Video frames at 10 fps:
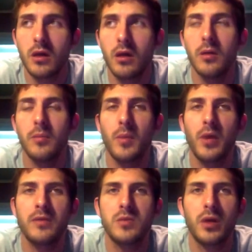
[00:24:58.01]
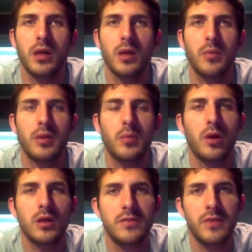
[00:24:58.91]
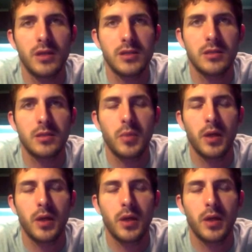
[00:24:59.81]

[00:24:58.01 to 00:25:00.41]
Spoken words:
I might have to break it up into parts if it doesn't.